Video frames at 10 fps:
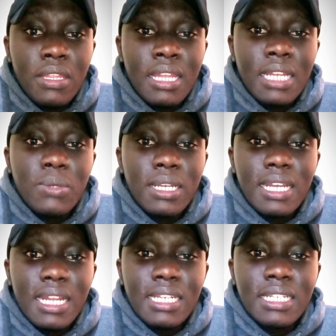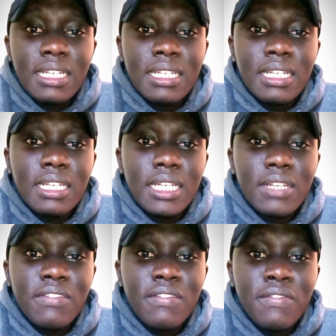that 100
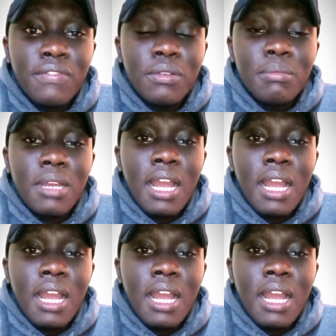from